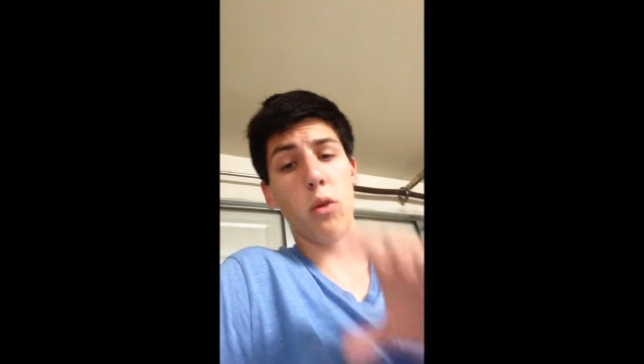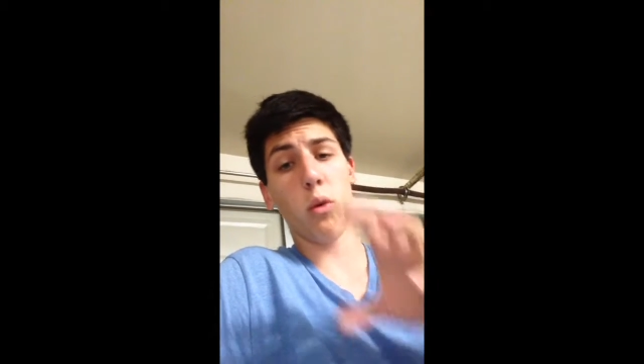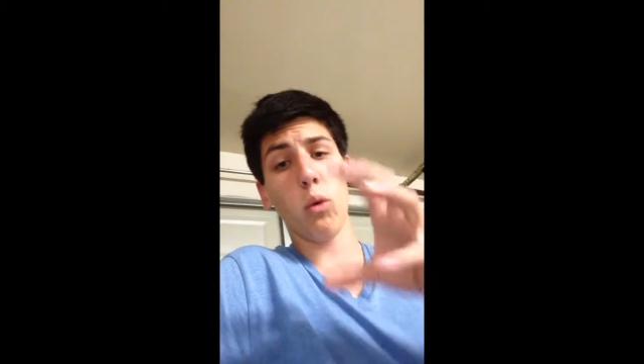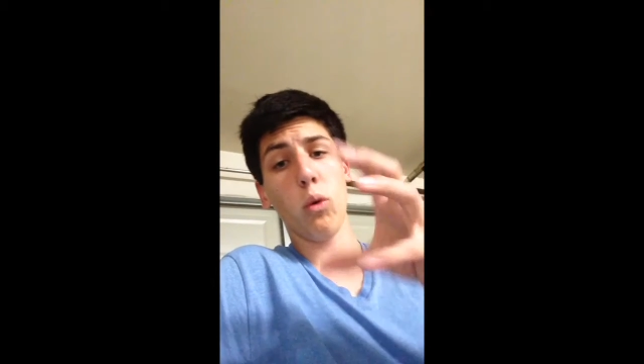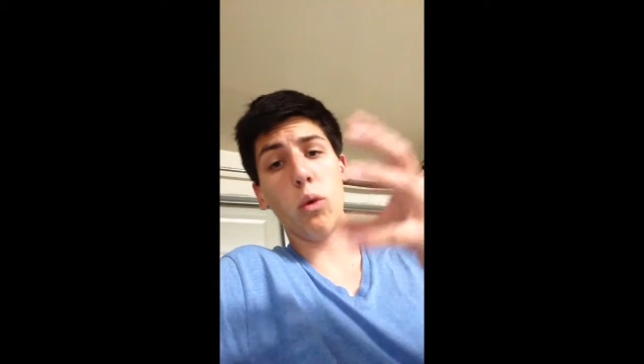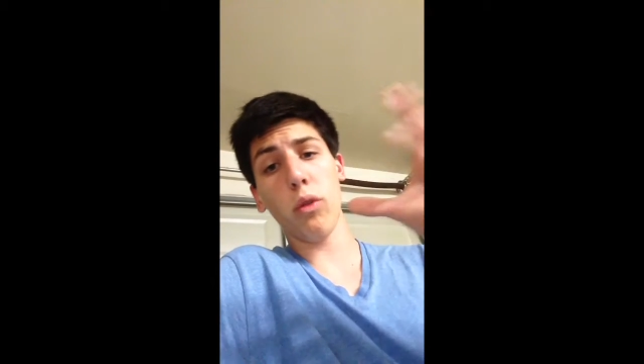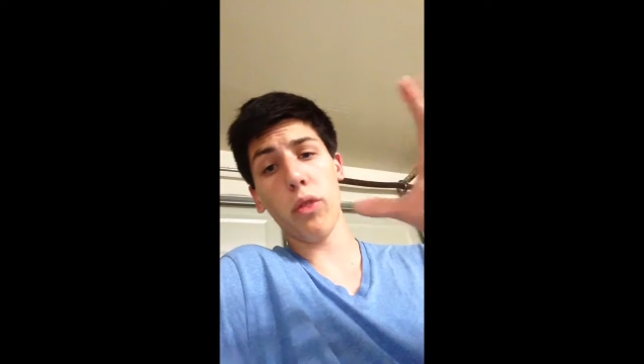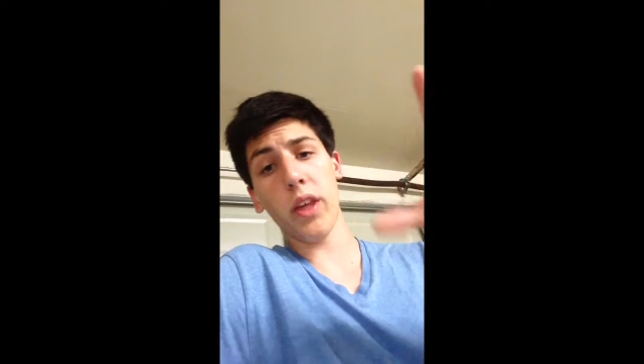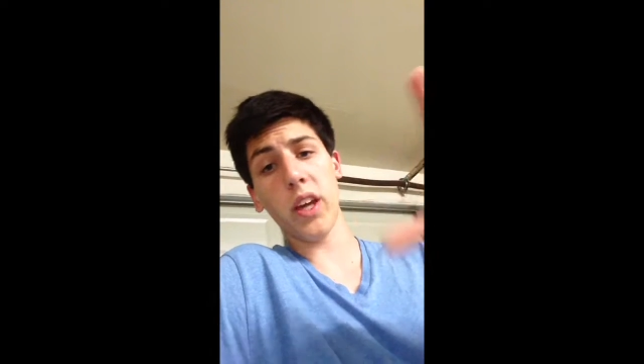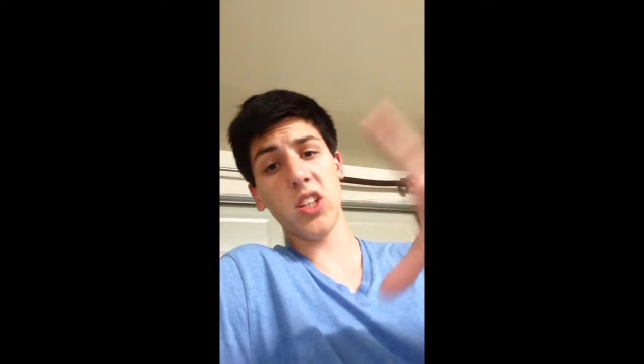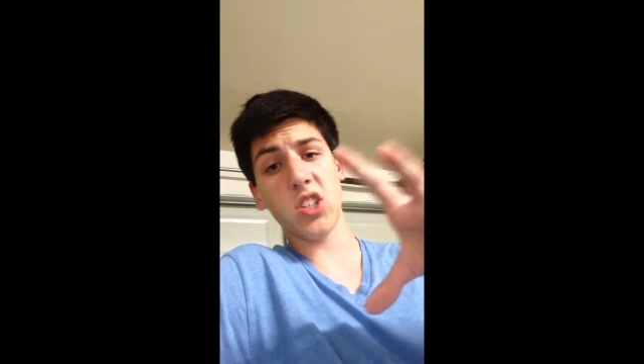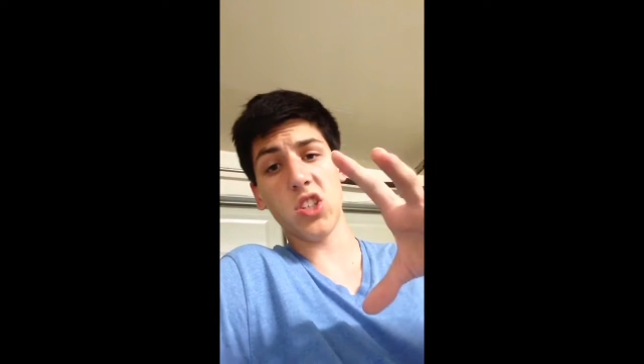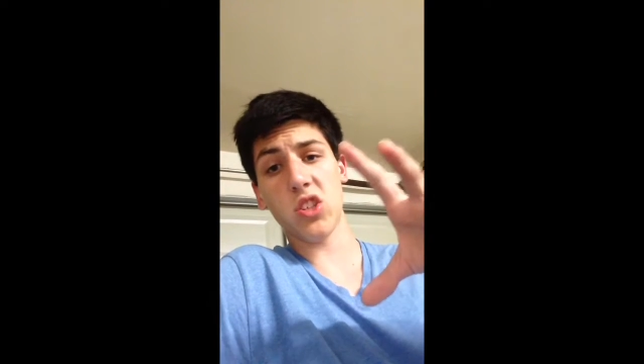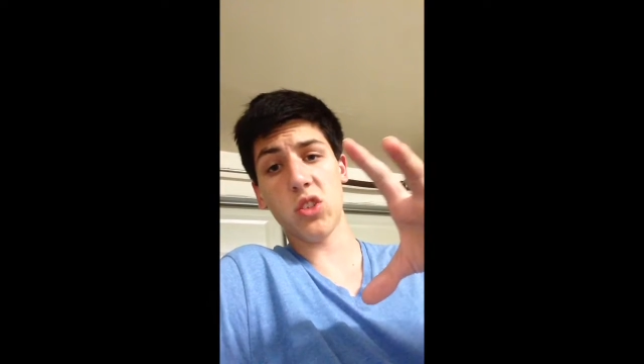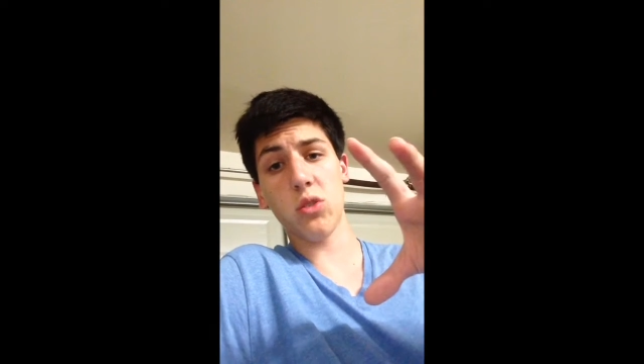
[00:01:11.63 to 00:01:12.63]
whole thing
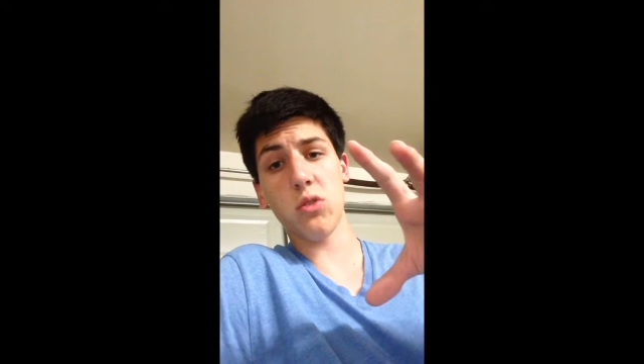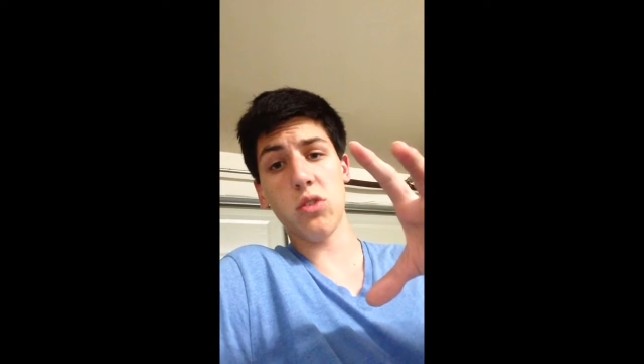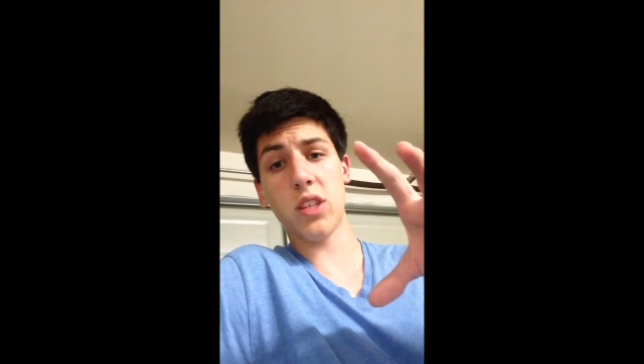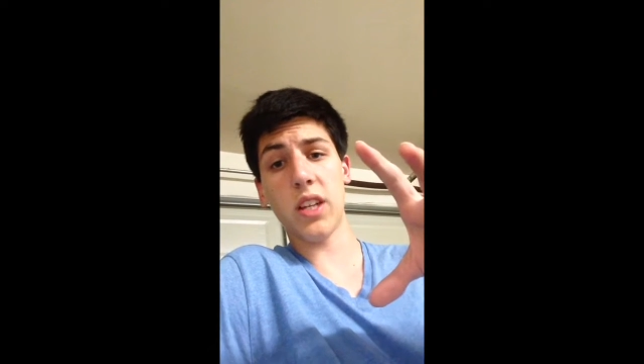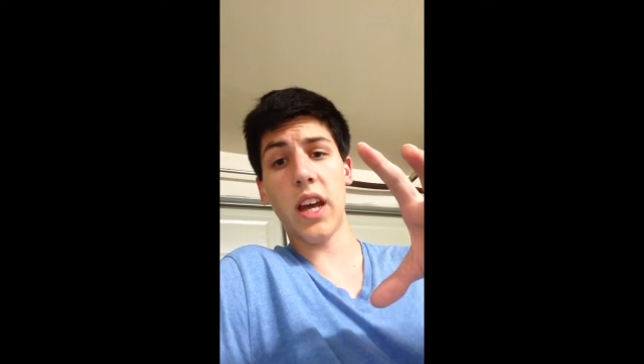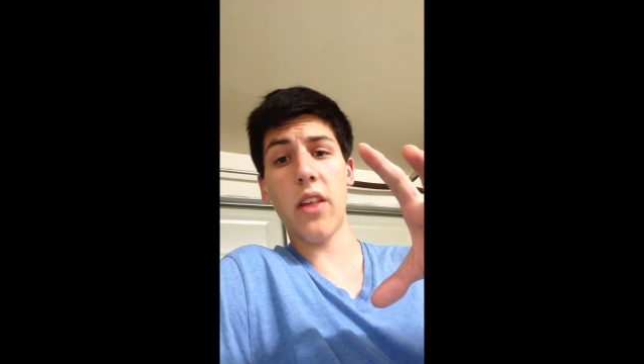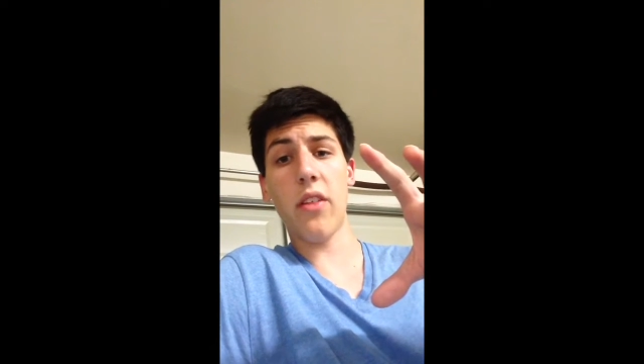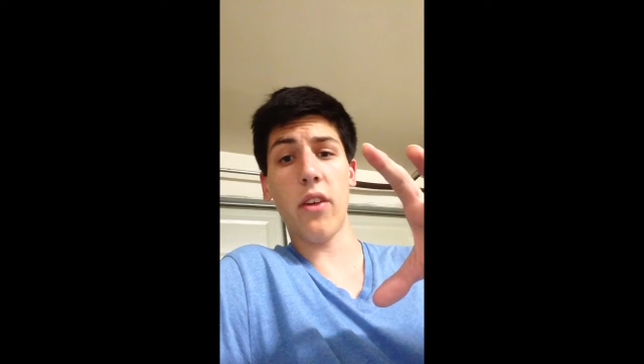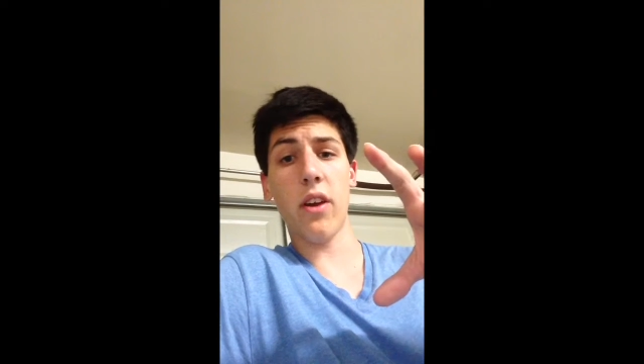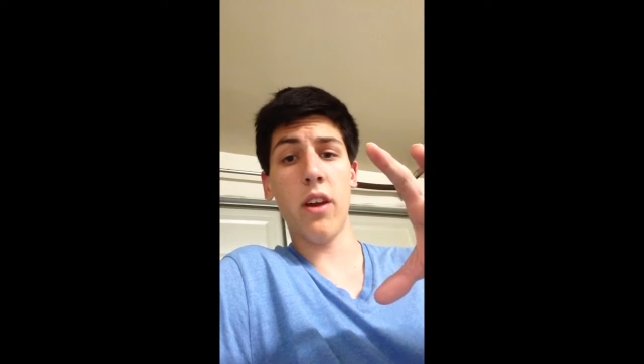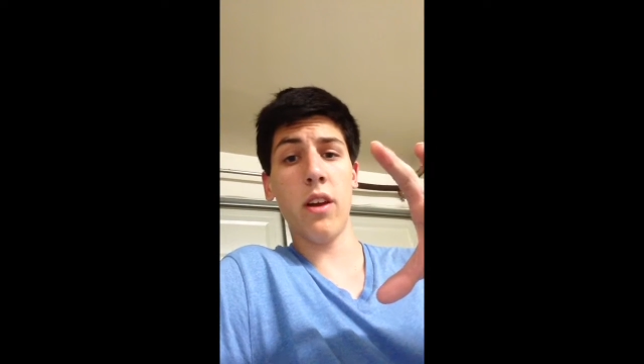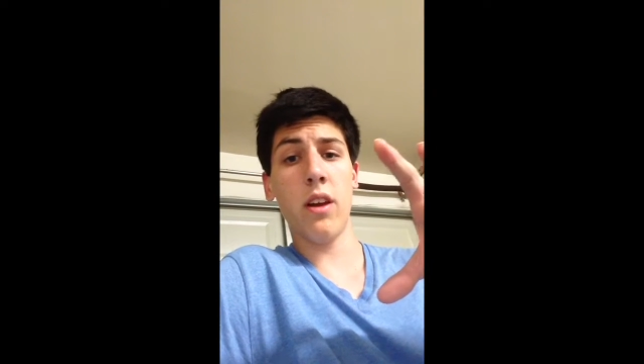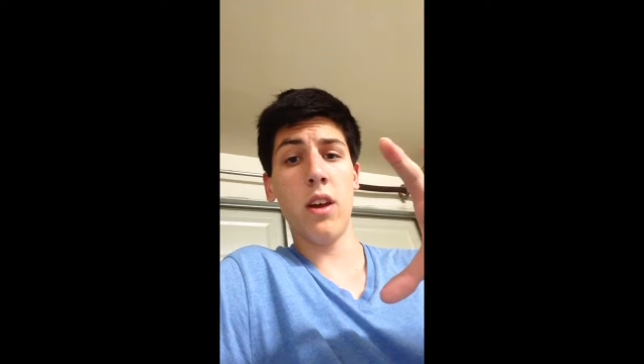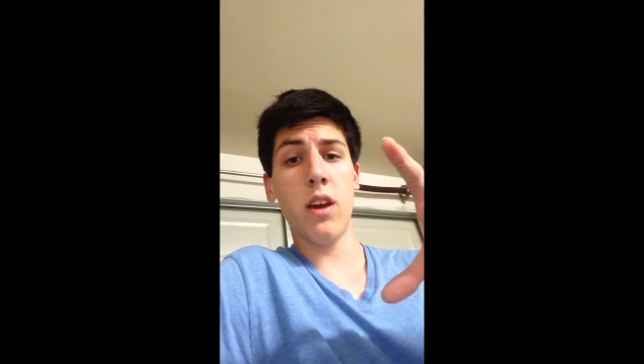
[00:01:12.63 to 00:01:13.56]
just screws together.